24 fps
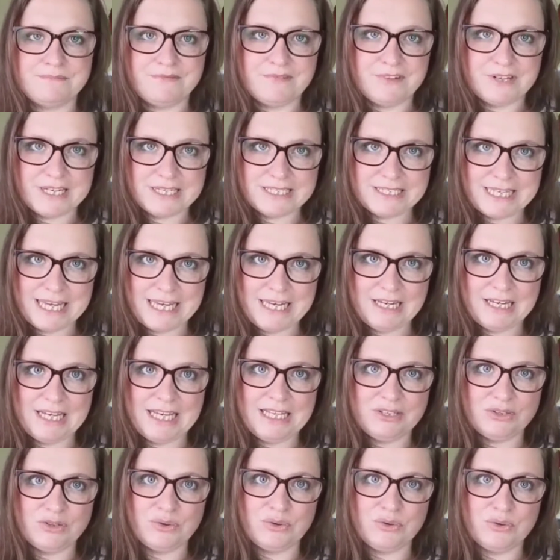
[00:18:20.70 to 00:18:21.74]
for container
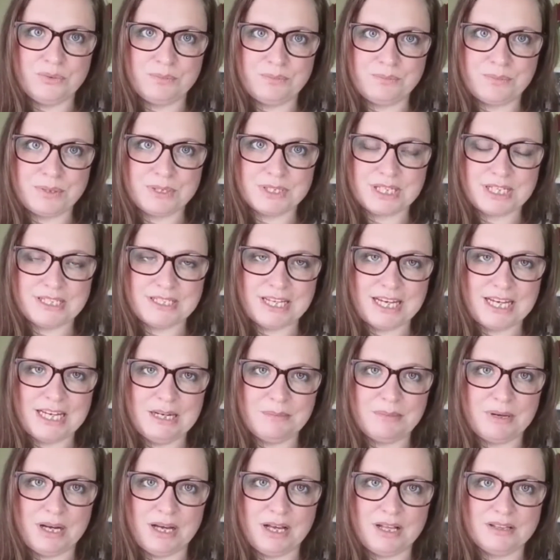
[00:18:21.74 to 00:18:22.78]
indoor container
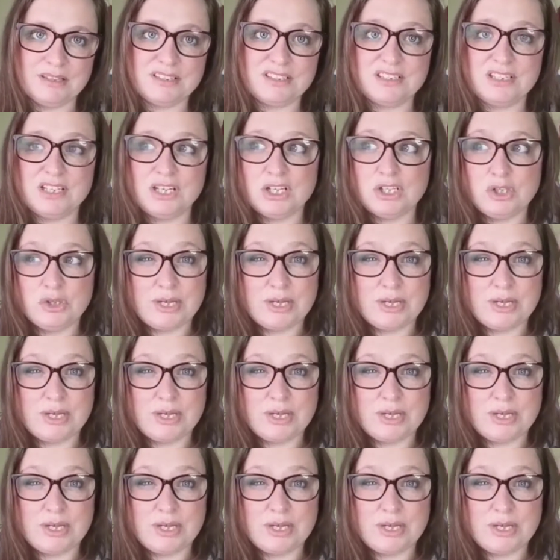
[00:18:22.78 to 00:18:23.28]
plants,